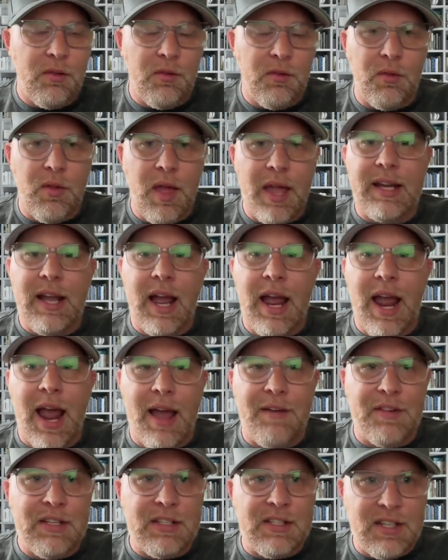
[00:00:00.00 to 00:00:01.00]
like I
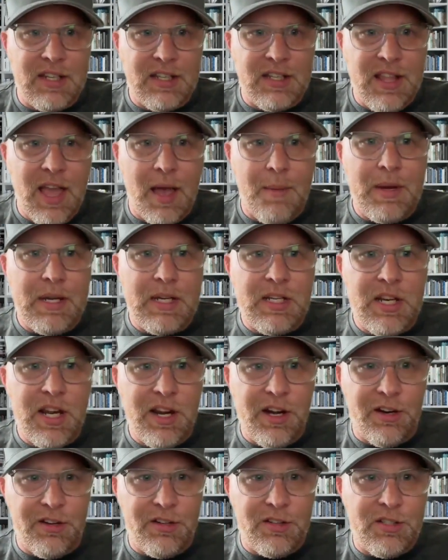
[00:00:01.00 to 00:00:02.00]
haven't seen them in
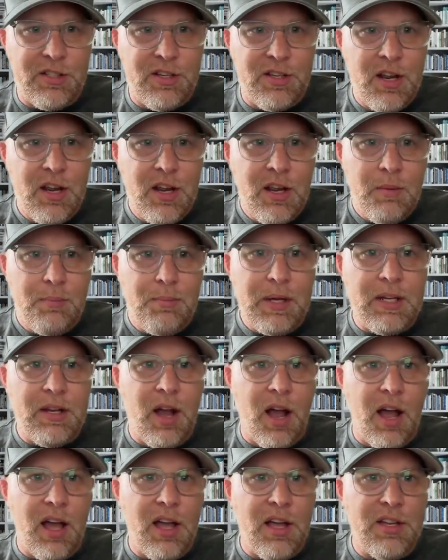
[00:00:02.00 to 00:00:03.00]
years,
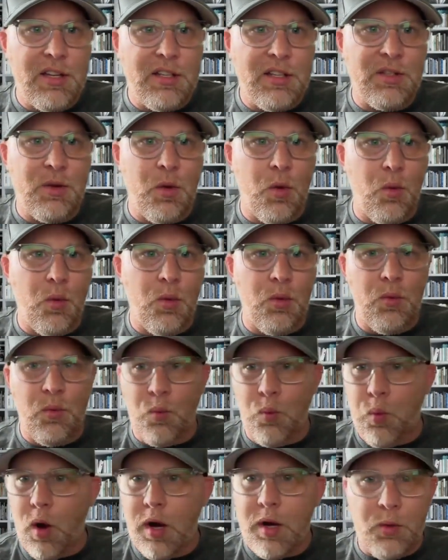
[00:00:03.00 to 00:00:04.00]
because
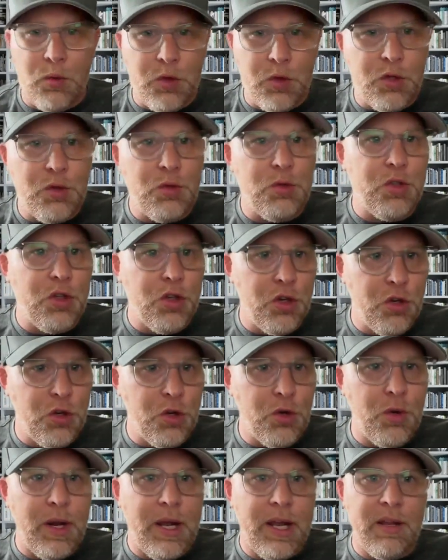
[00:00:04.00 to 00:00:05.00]
what you
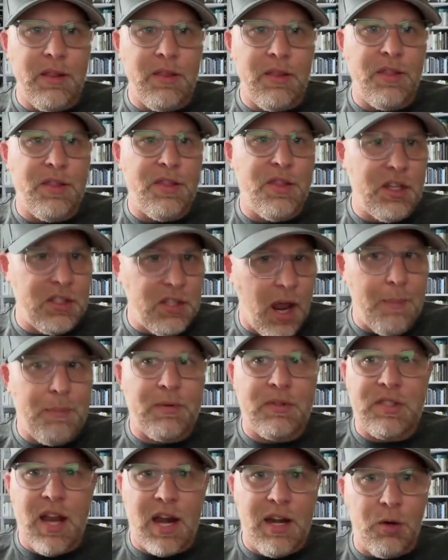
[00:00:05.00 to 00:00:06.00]
do in the type
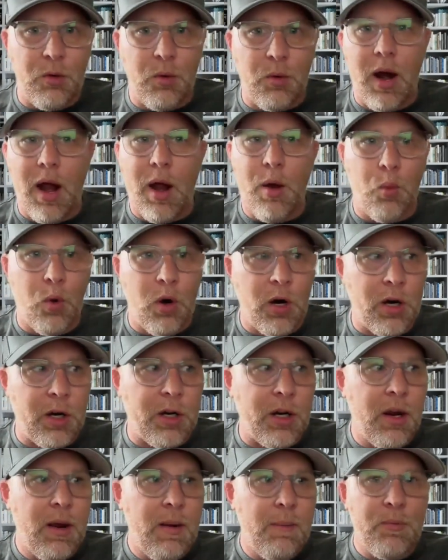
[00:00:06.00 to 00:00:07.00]
of setting where I
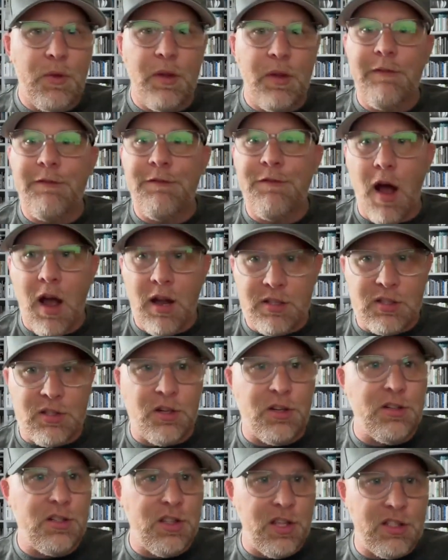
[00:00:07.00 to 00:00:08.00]
work
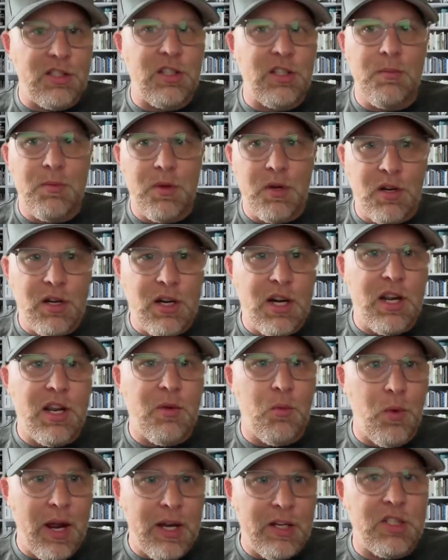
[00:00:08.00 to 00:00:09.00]
fosters this community
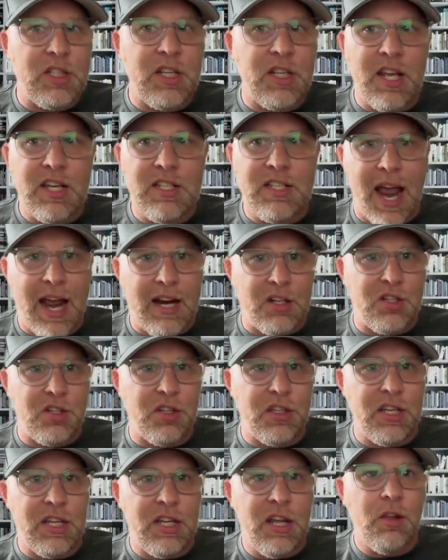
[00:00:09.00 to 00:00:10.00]
in which kids
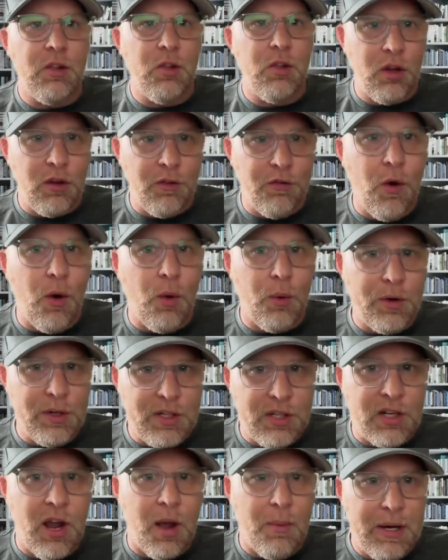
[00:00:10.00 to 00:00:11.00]
actually look forward
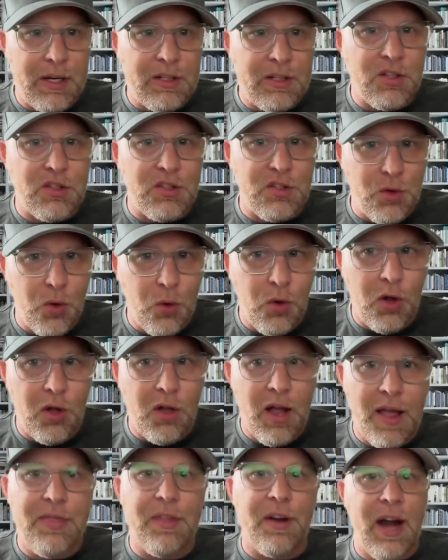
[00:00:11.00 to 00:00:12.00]
to coming to
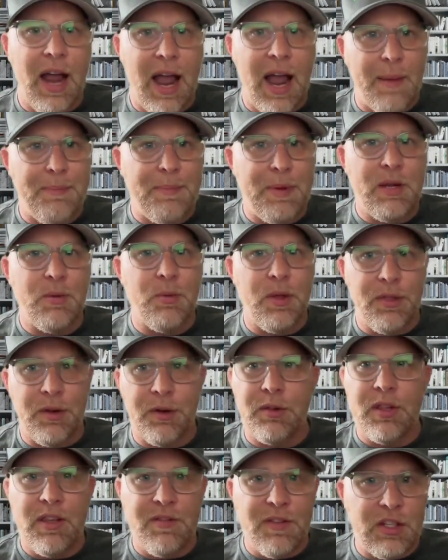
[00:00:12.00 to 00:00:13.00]
school, and they're happy when
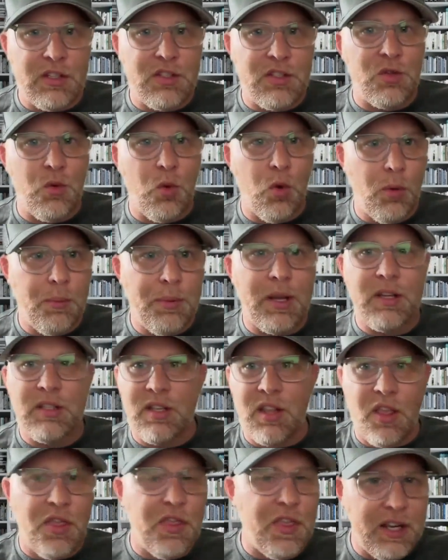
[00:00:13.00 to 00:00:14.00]
they're leaving school because
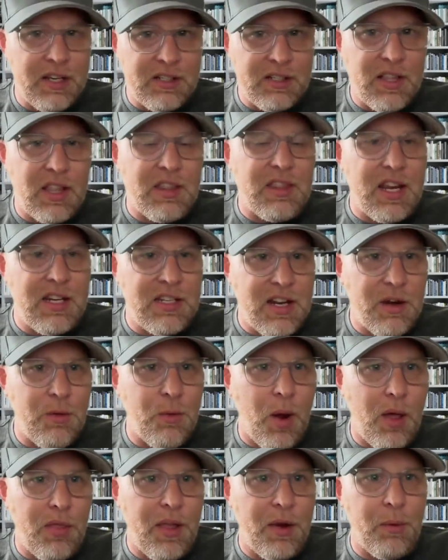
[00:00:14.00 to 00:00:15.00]
of the things that they did
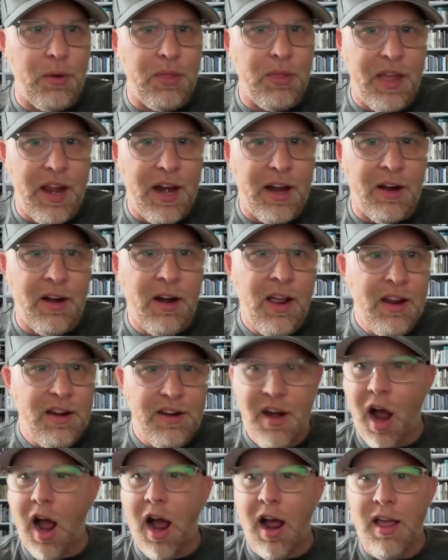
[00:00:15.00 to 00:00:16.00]
while they were there,
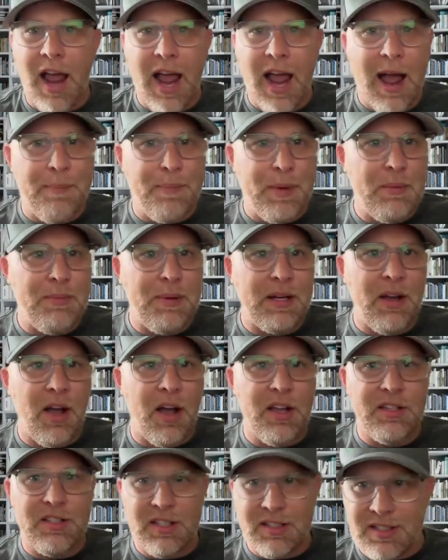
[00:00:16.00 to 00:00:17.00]
not happy
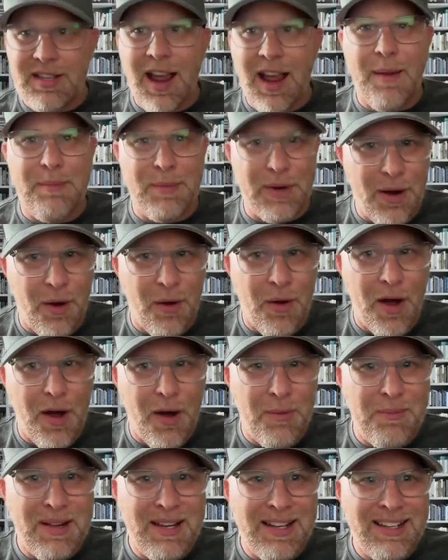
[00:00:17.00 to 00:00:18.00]
because it's time to go
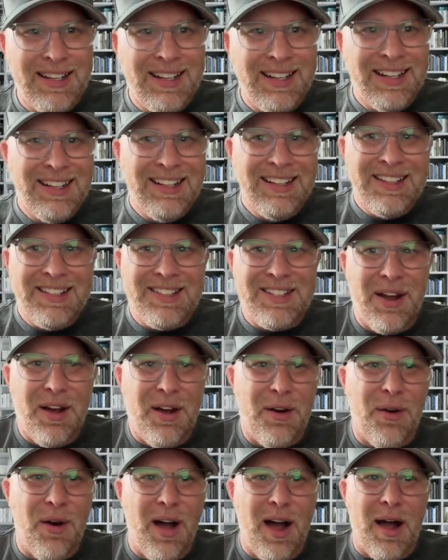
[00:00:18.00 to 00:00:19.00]
home.
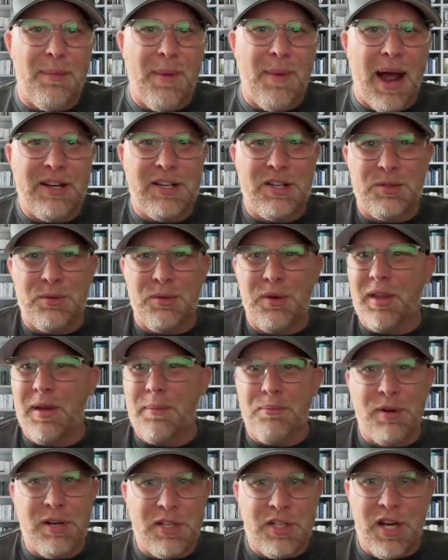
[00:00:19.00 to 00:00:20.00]
So I just really
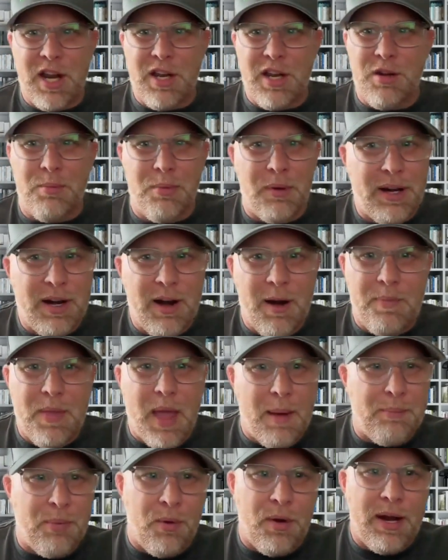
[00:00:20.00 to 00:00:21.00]
appreciate you bringing up
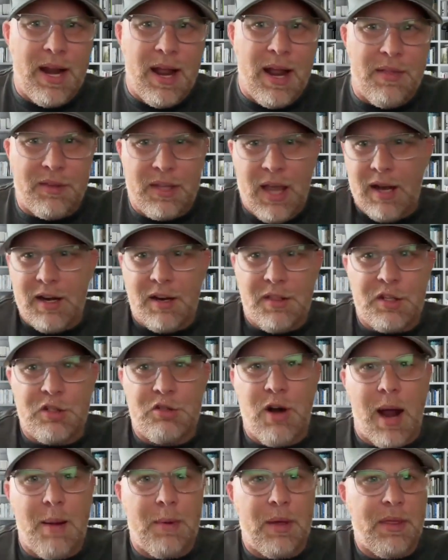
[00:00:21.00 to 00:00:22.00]
that point and kind of the
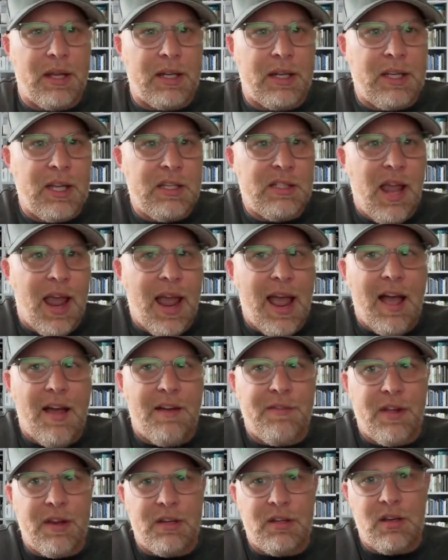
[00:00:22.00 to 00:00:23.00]
trauma that kids
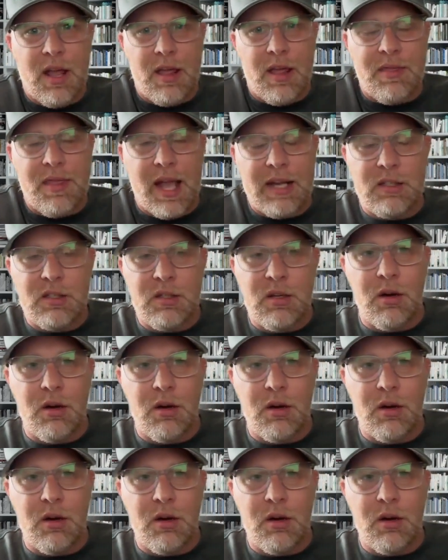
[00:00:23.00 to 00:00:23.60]
have. And that's